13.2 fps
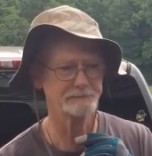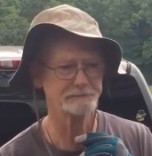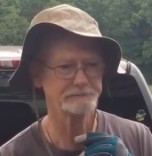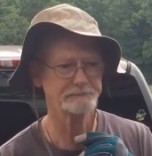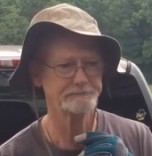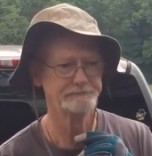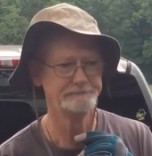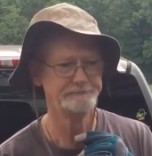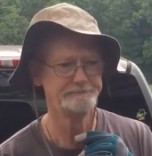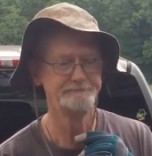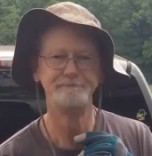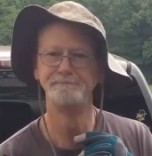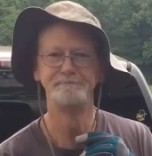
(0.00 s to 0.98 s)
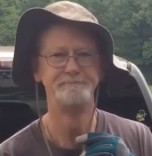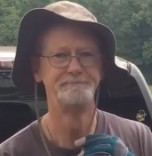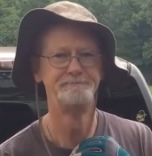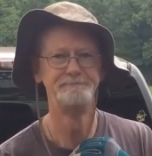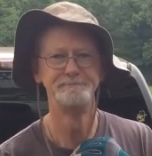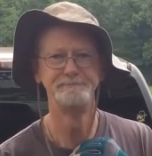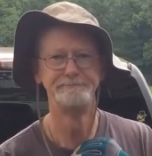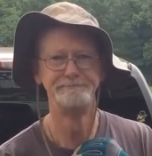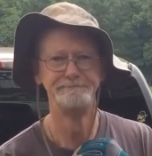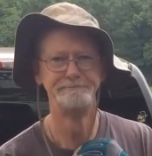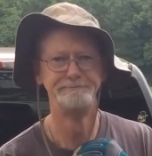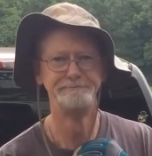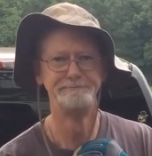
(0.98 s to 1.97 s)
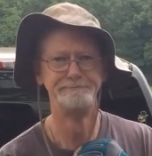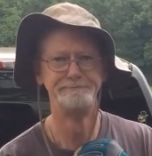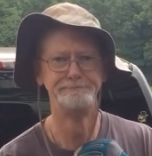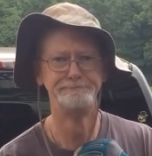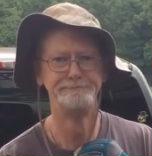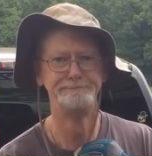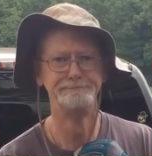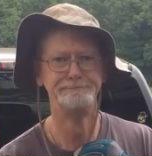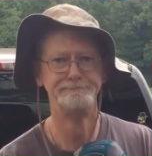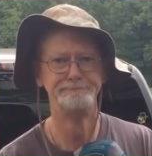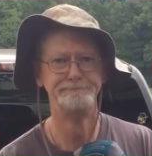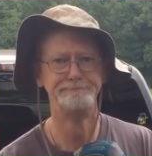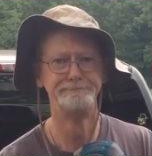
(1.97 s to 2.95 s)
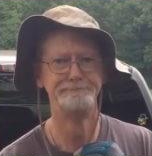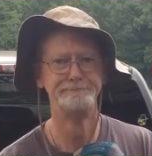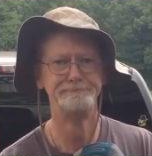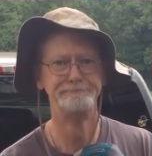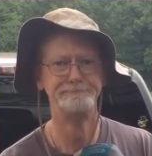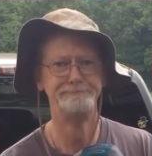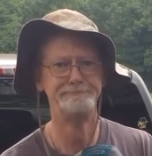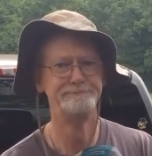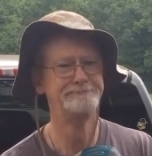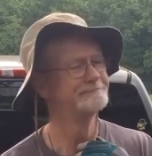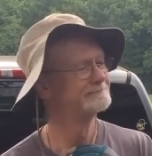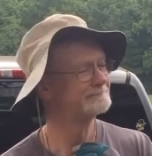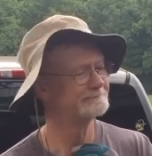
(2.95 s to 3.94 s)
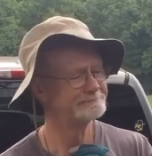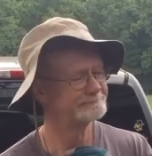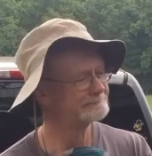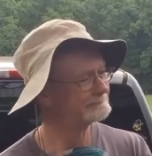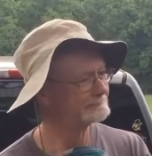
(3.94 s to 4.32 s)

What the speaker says: (silence)